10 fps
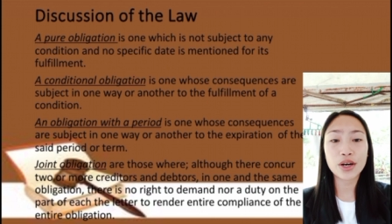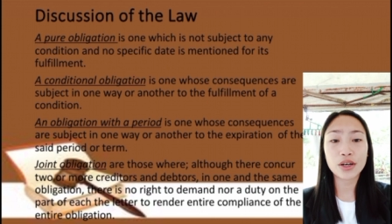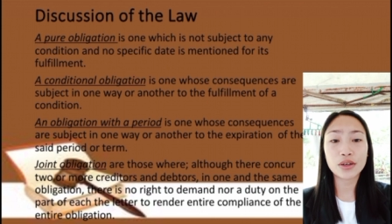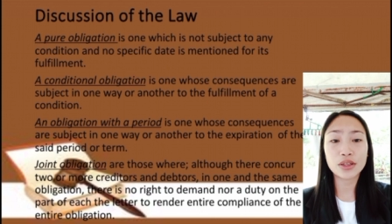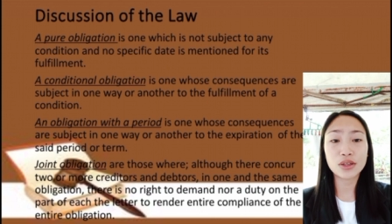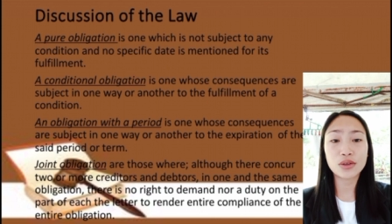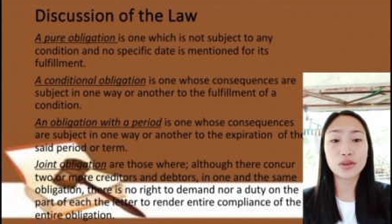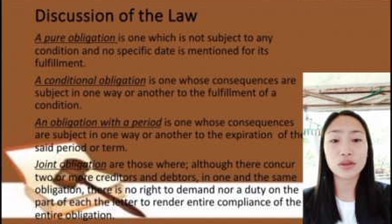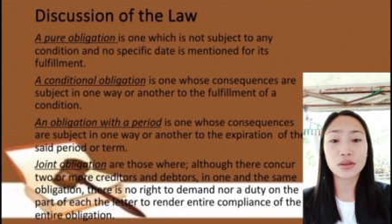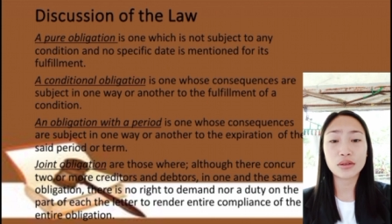
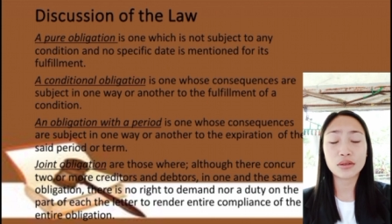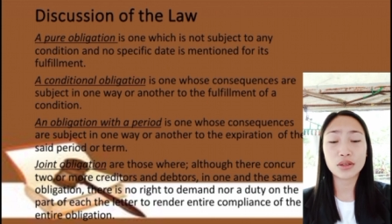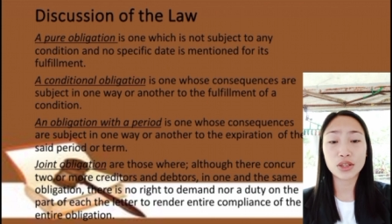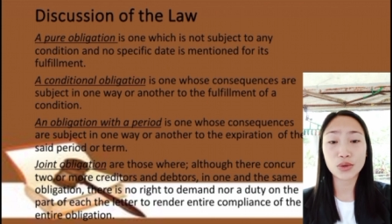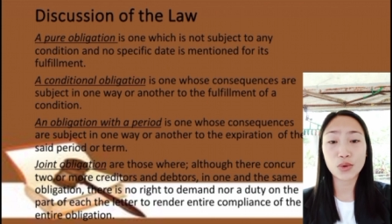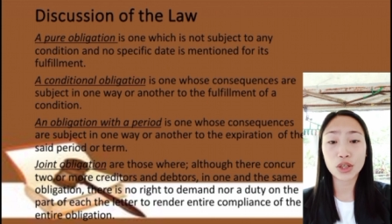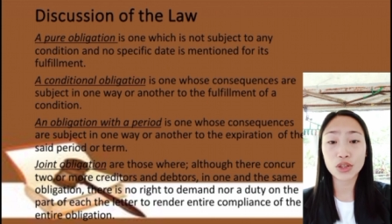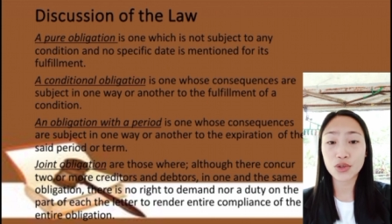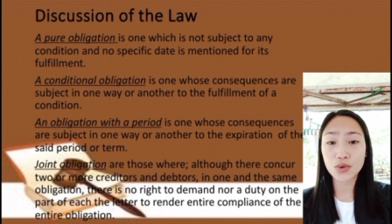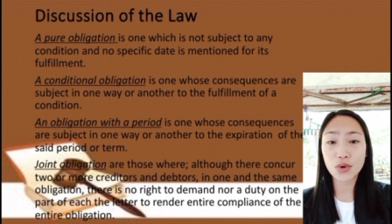concur
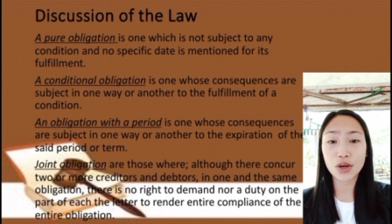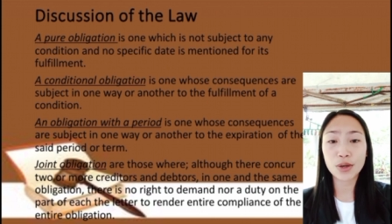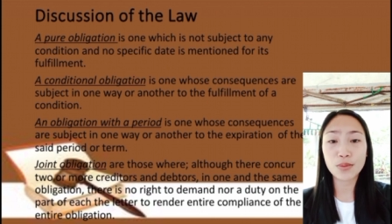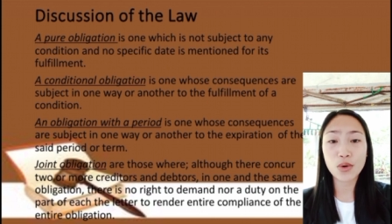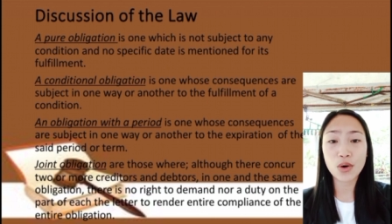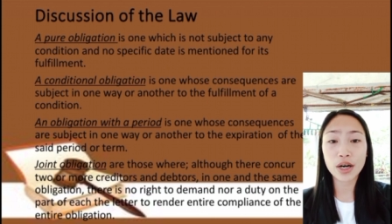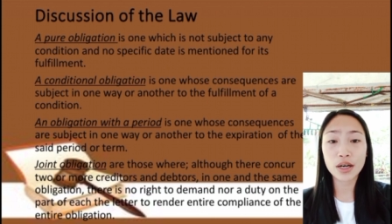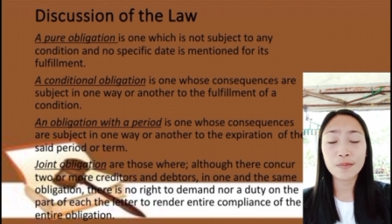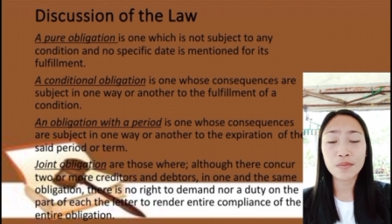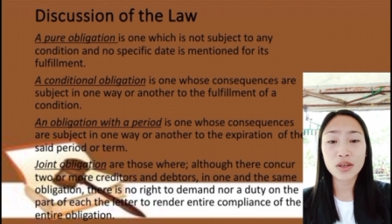two or more
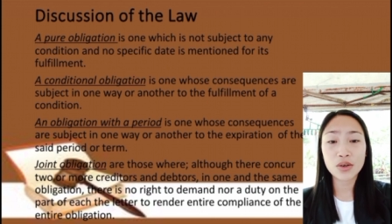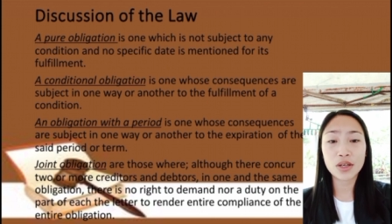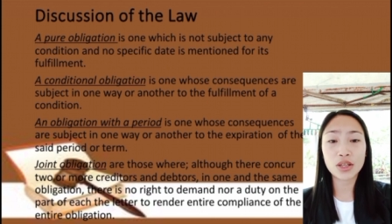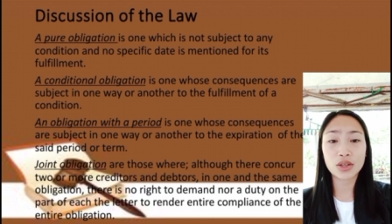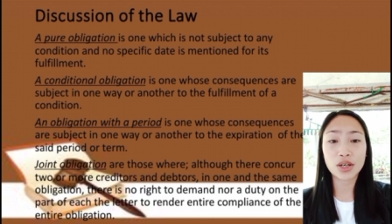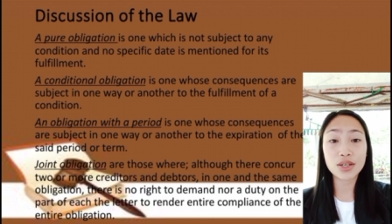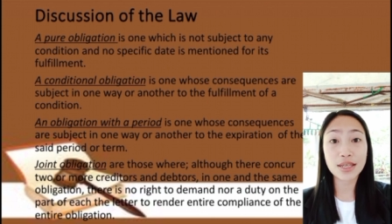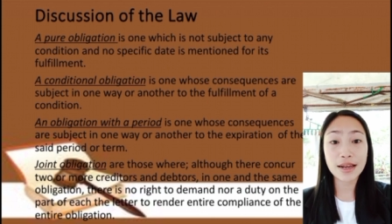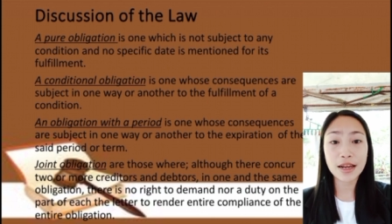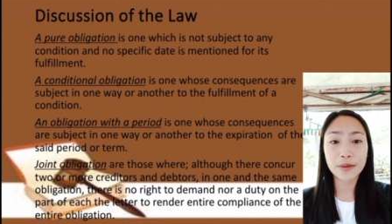creditors
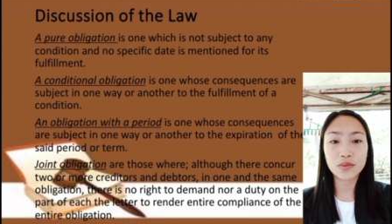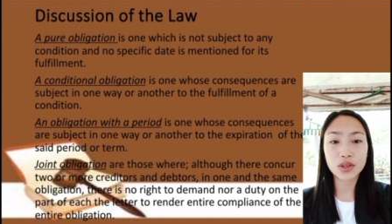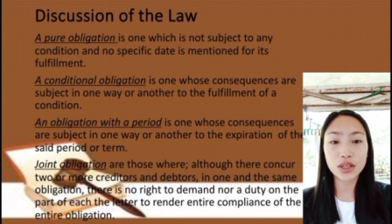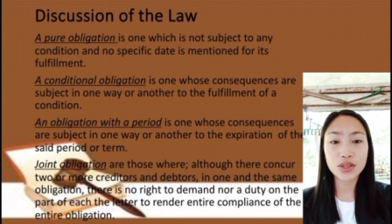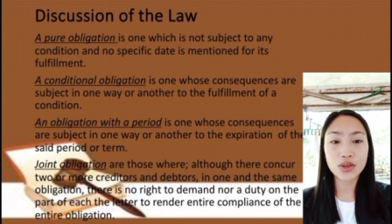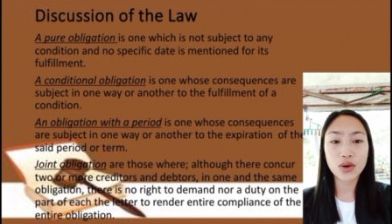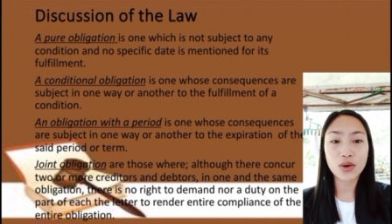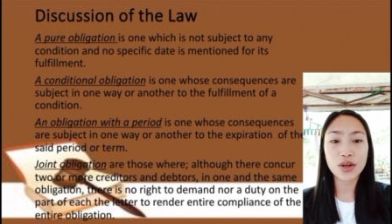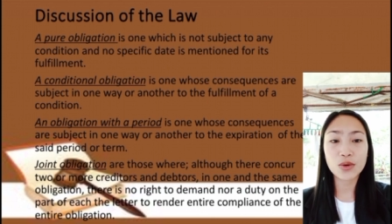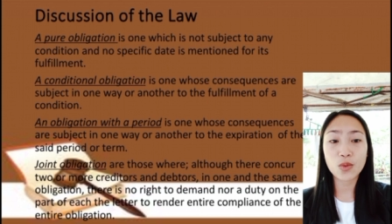and debtors, so
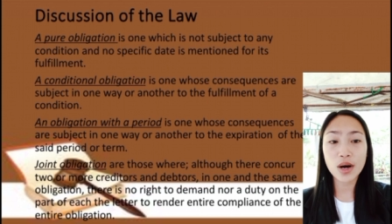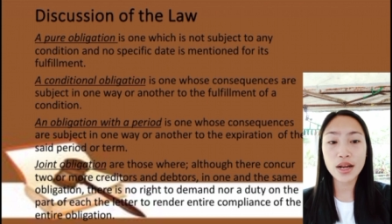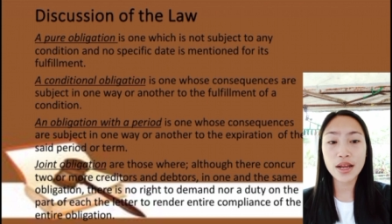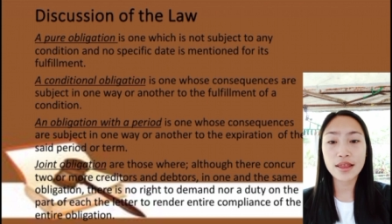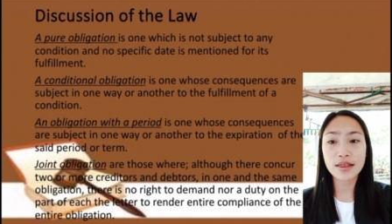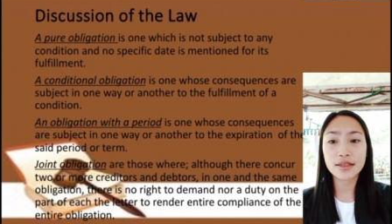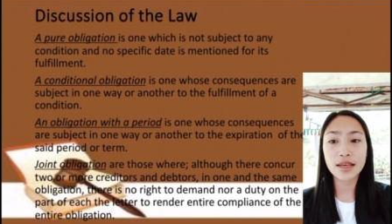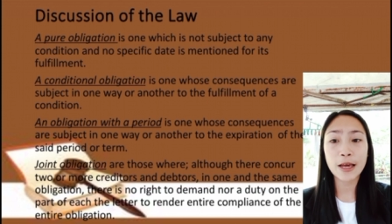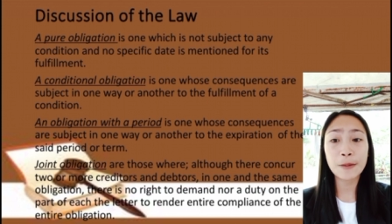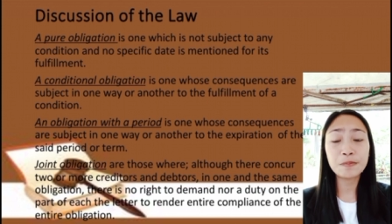in one and the
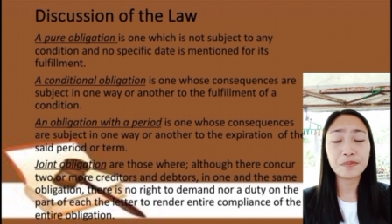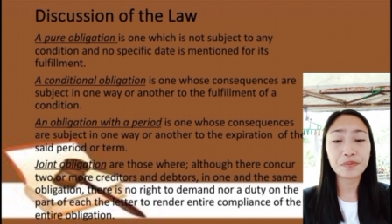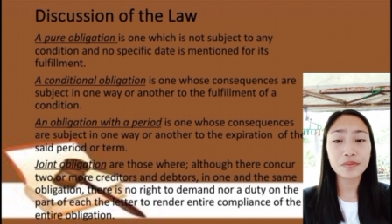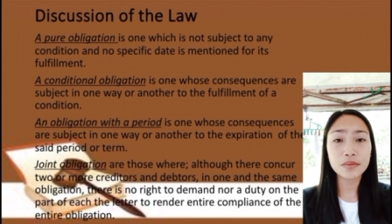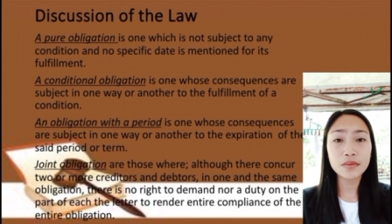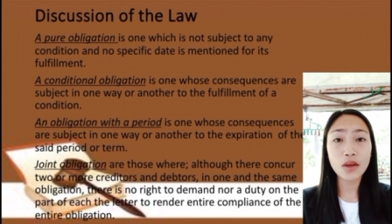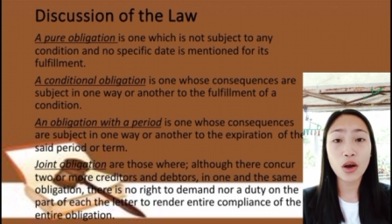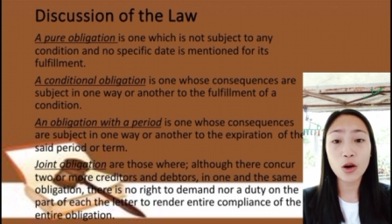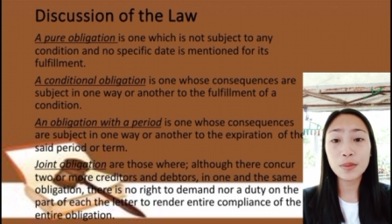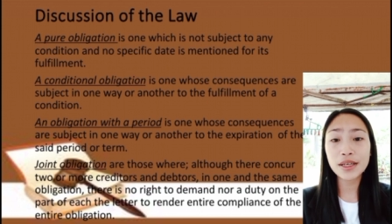same
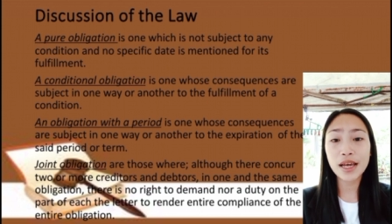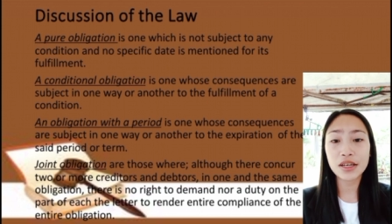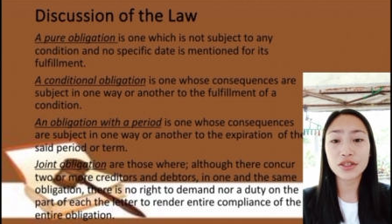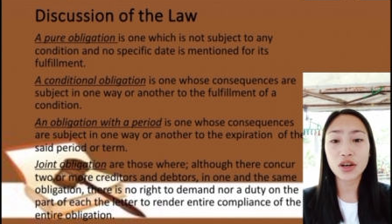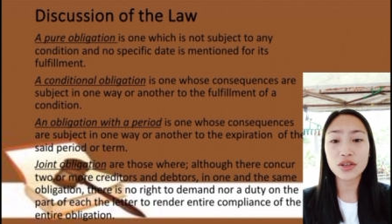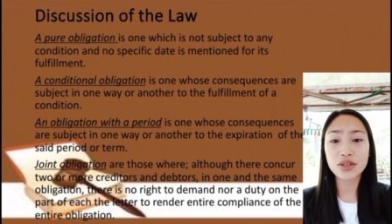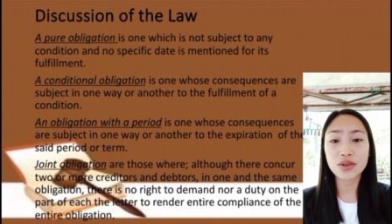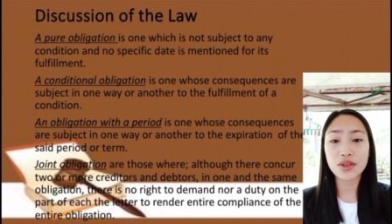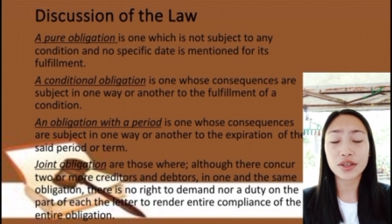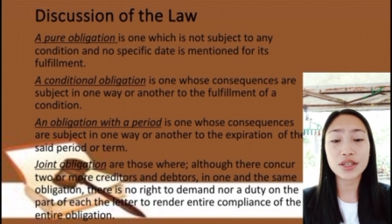obligation, so
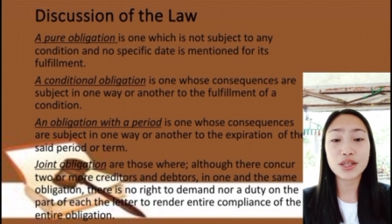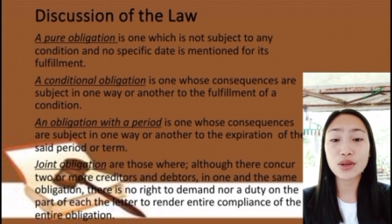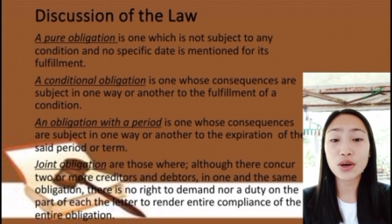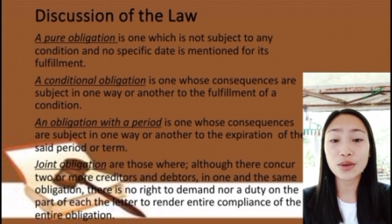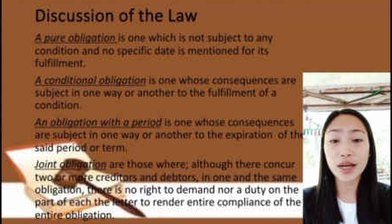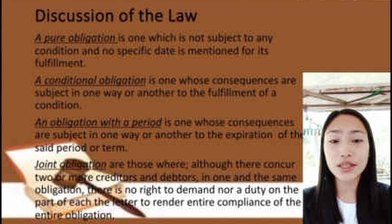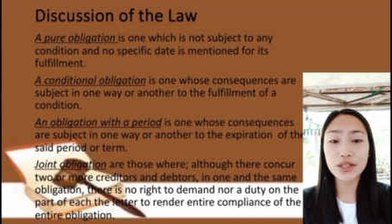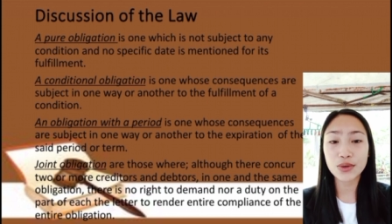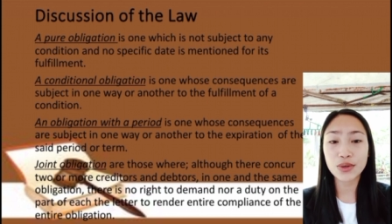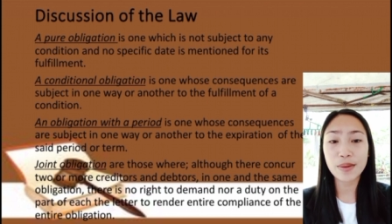there is no right
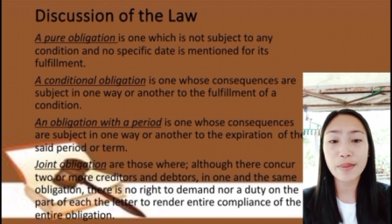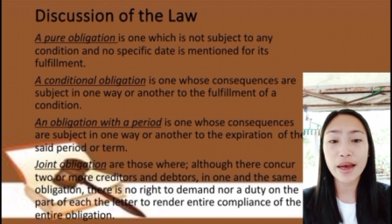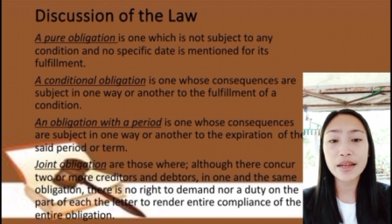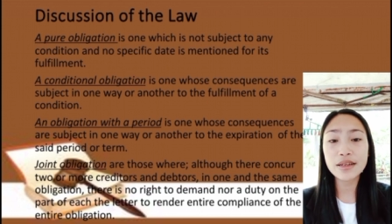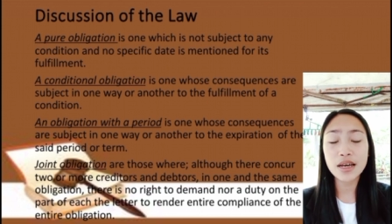to demand